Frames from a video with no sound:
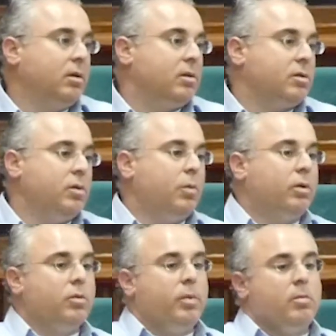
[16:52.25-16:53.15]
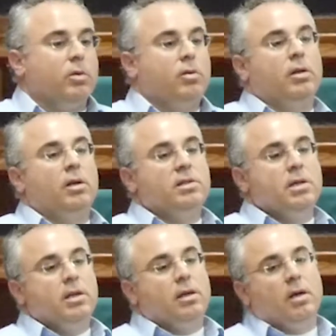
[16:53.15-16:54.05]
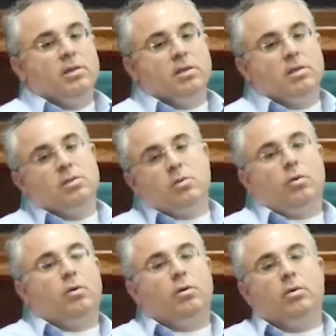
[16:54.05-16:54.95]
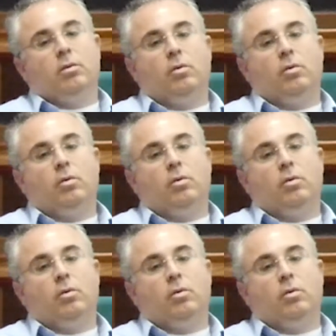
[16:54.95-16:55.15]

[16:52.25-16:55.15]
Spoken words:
So you want to be able to analyze data as it's stored